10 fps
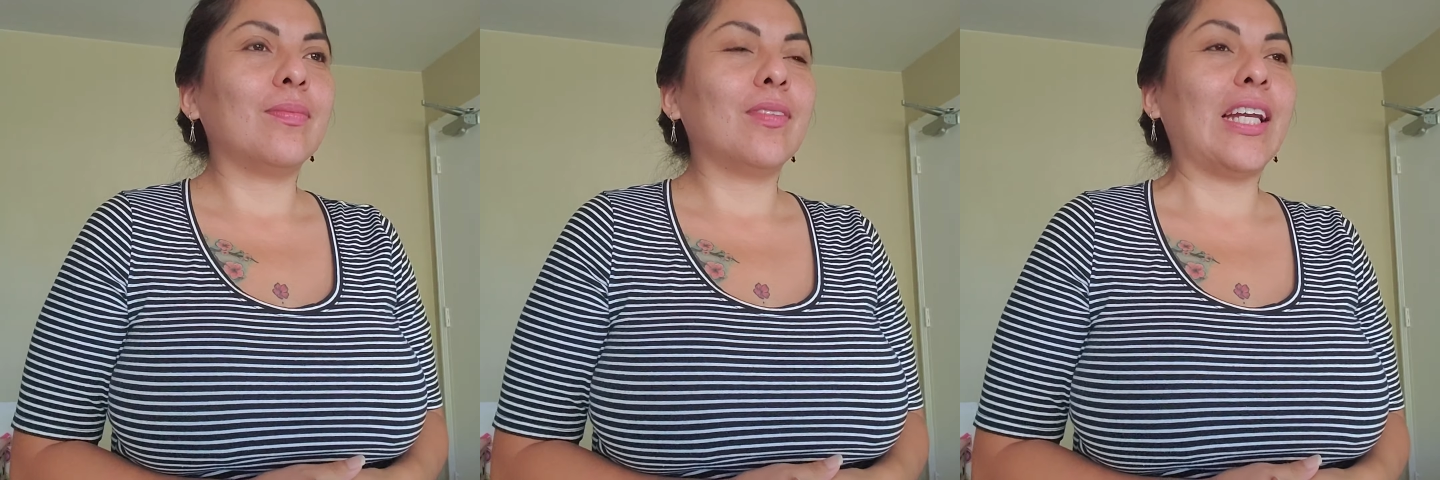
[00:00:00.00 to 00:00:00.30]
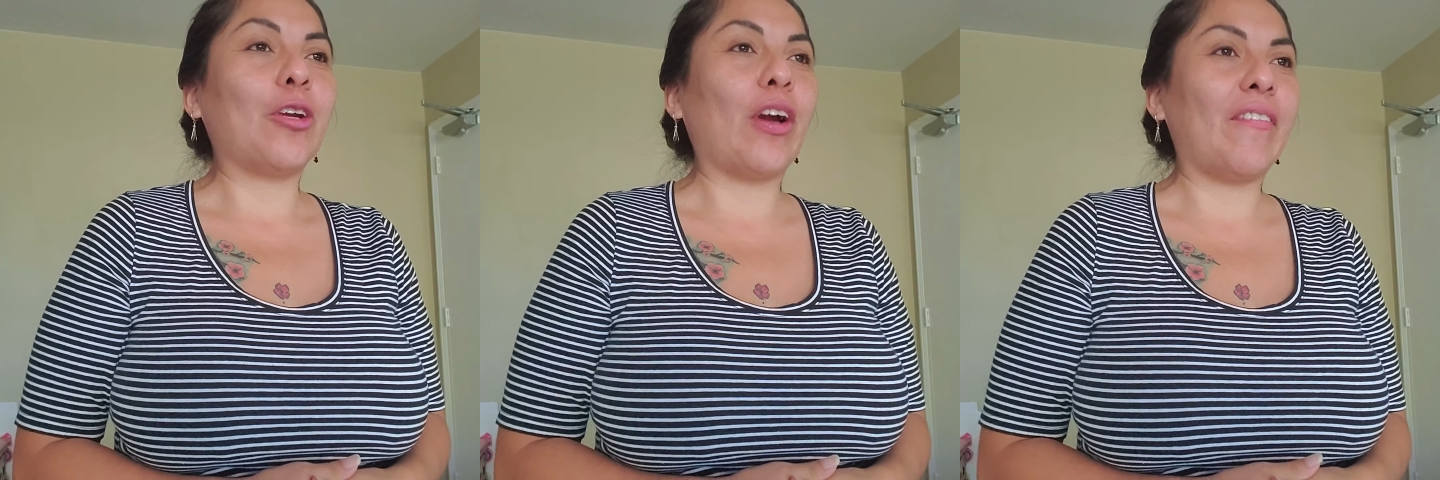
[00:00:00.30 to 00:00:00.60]

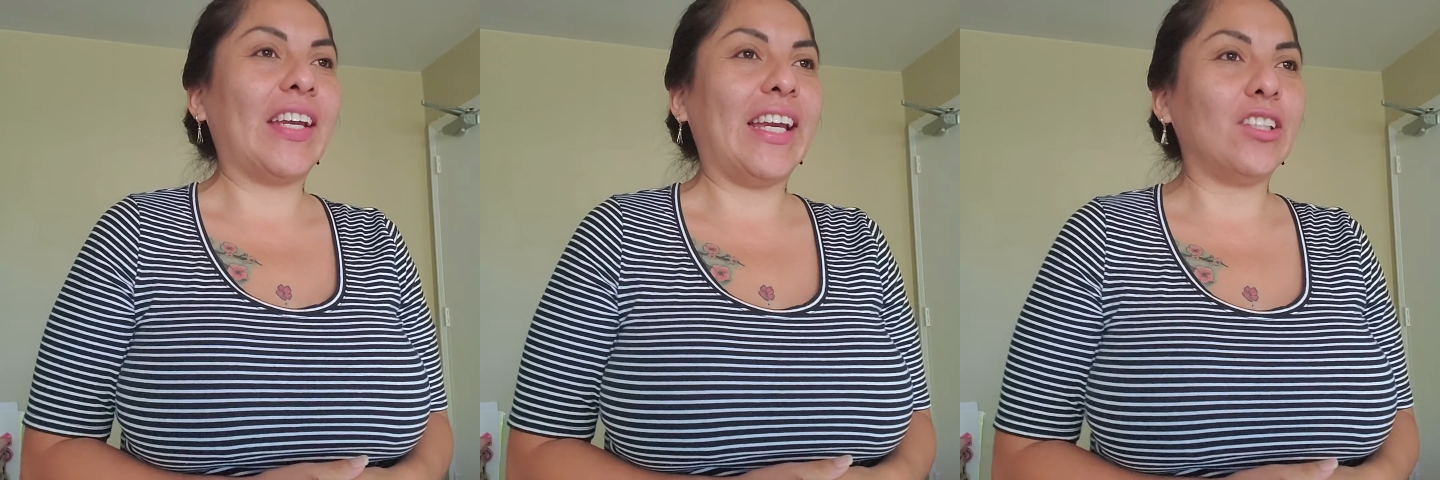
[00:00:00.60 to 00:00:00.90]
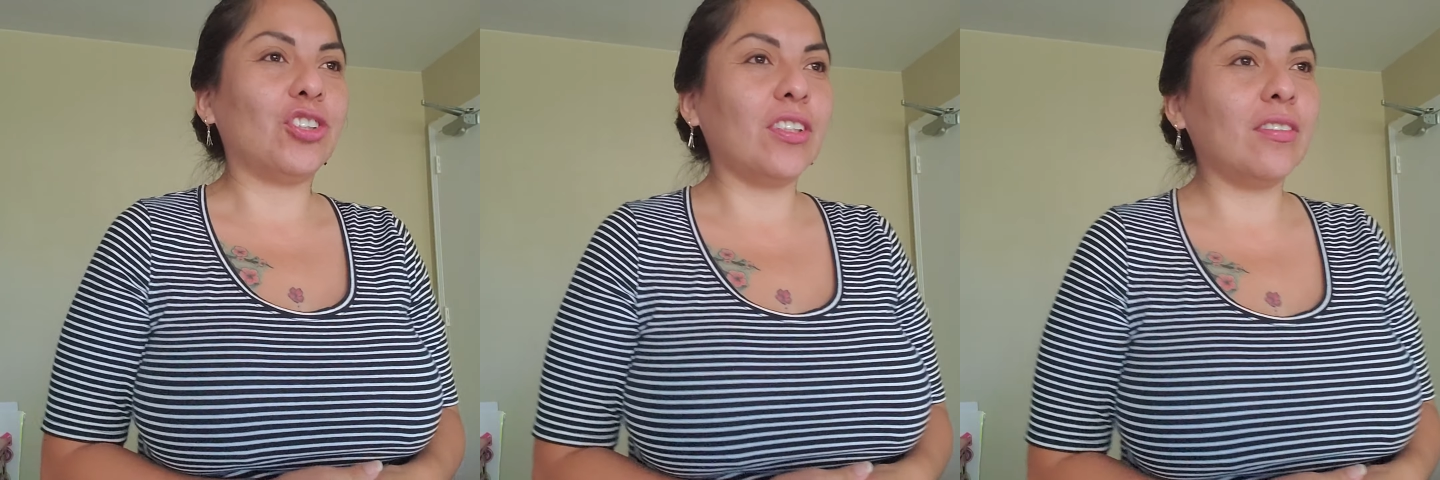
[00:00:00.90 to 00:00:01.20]
Like you're on
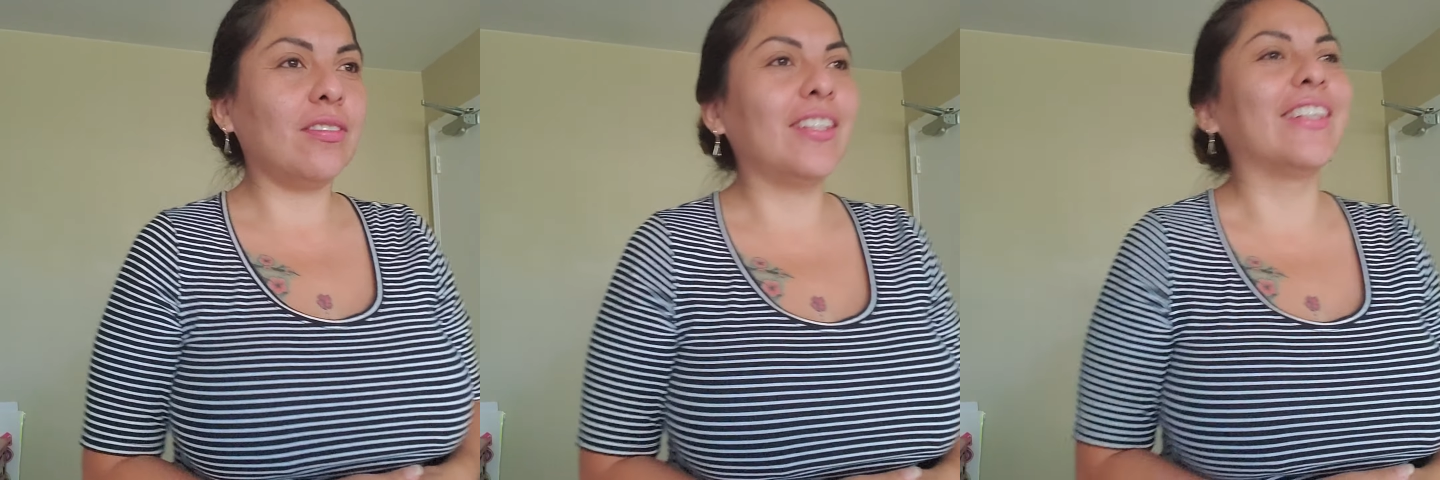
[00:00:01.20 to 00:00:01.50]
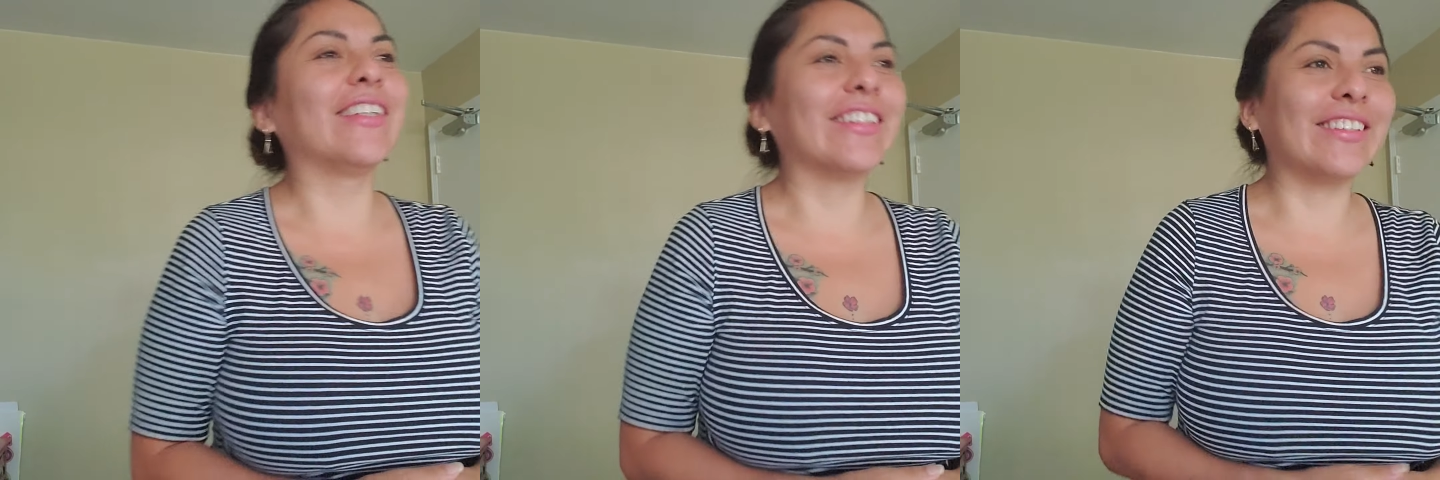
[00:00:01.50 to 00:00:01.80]
vacation?
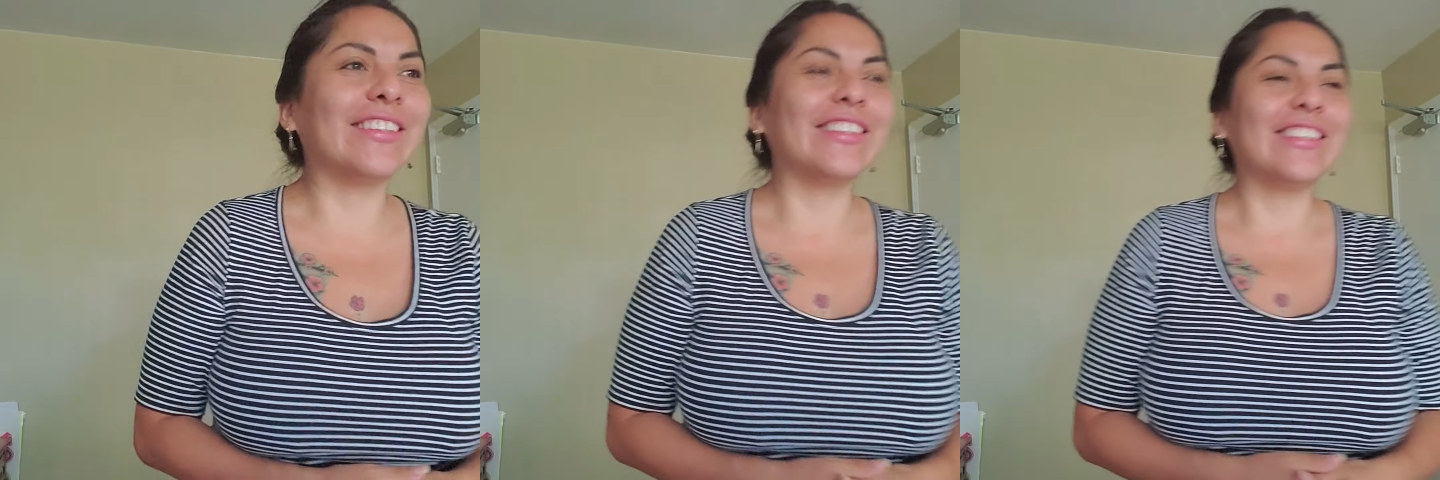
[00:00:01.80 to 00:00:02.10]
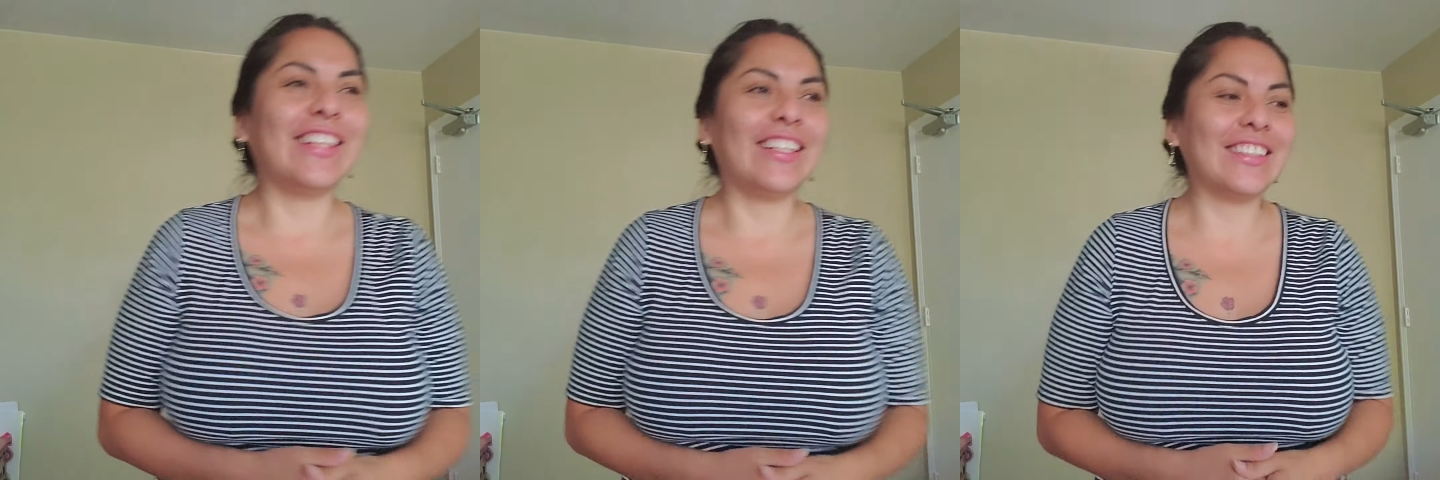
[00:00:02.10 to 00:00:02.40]

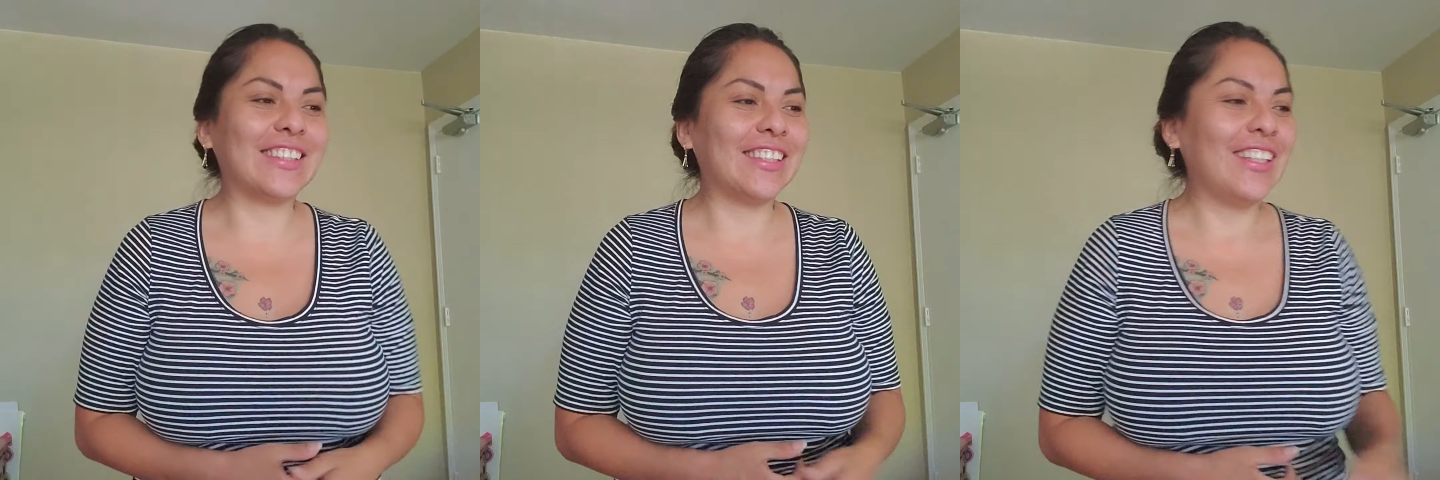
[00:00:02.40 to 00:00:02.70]
Yes.